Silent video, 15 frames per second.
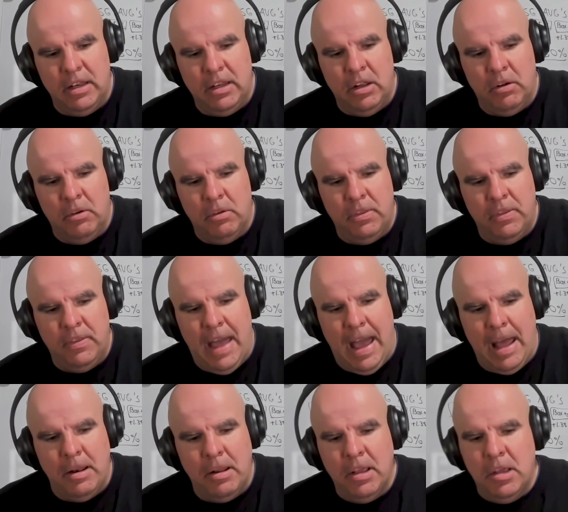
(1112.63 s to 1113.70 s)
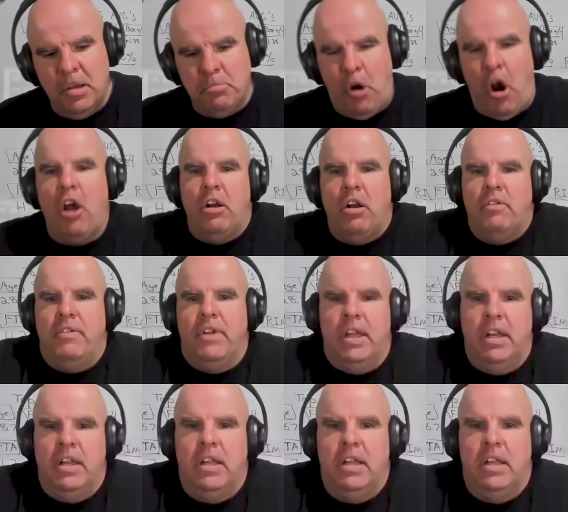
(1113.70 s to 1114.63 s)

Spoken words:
that part of it